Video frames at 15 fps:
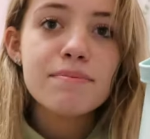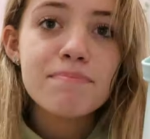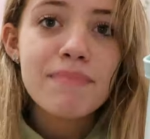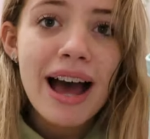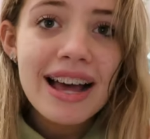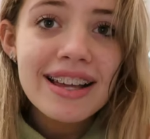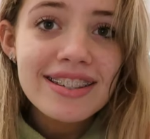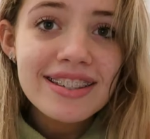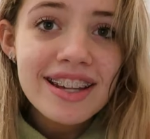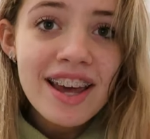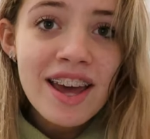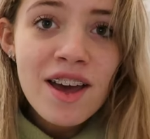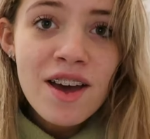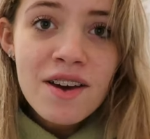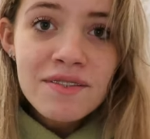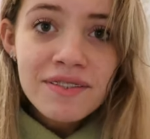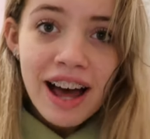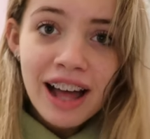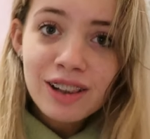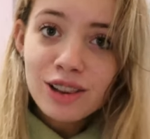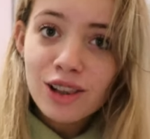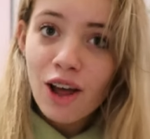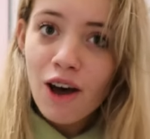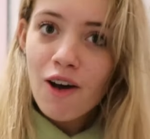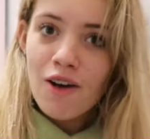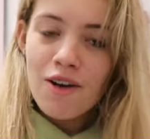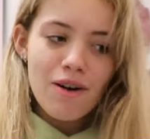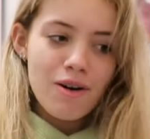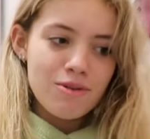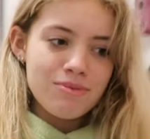is massive.
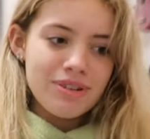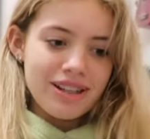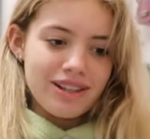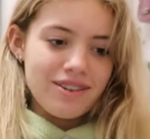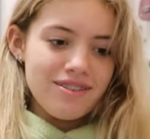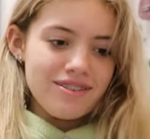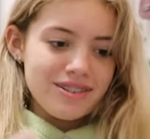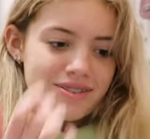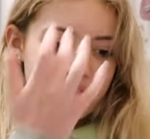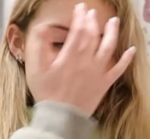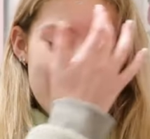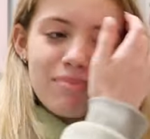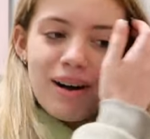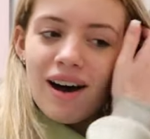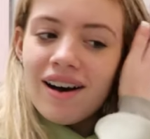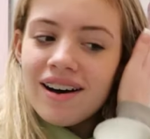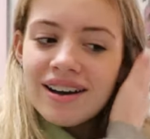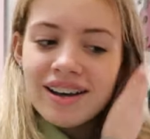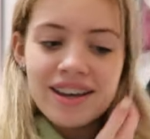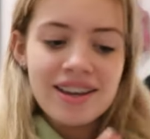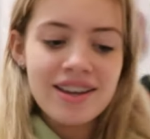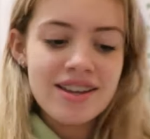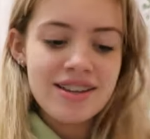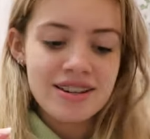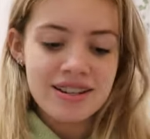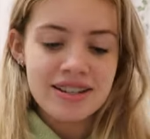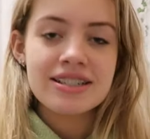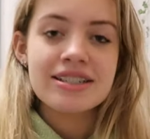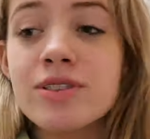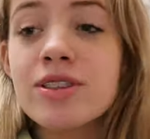Hello. Oh my God, what a bargain.
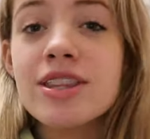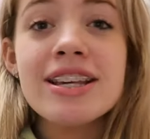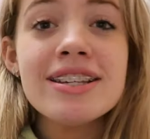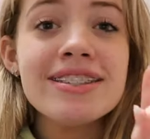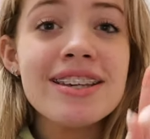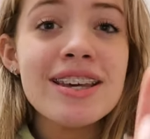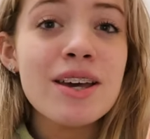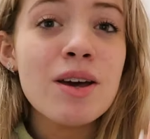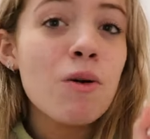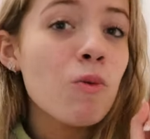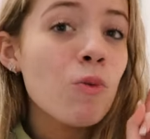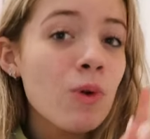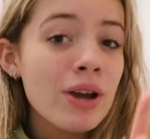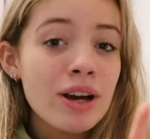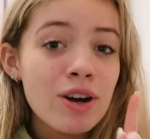This year we